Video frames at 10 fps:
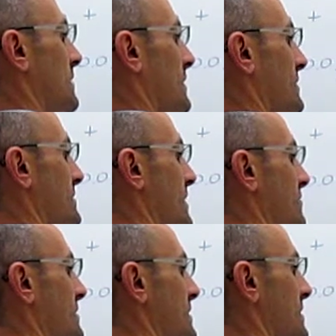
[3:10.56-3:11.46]
at the
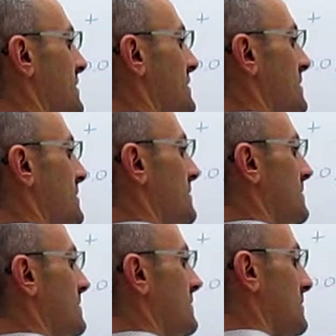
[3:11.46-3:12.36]
standard state
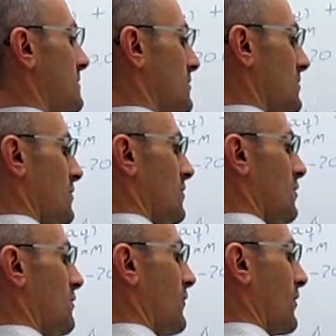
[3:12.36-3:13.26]

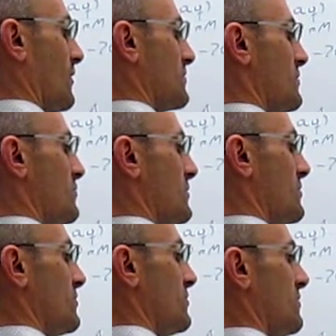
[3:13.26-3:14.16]
over the
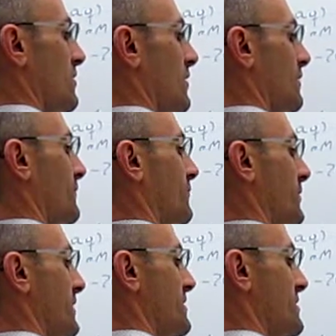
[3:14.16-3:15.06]
concentration of
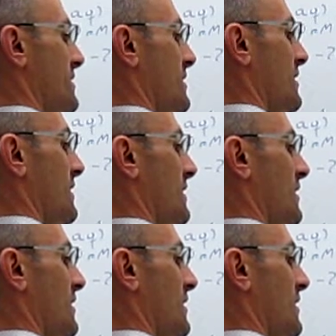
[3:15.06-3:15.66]
reagent A,